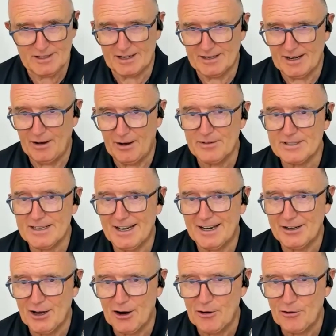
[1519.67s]
And obviously, I
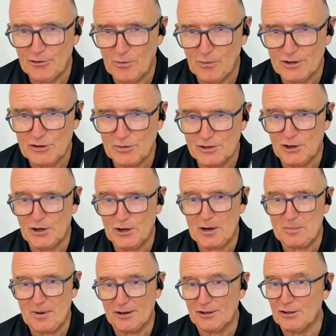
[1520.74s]
know from what you've been talking
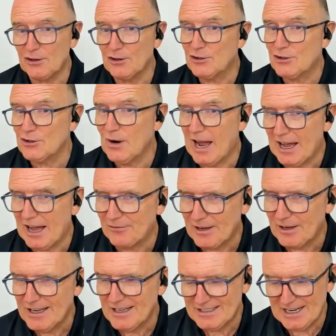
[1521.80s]
about, you do have
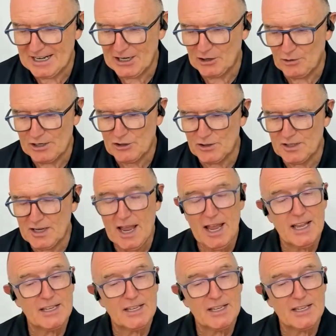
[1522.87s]
daily rituals.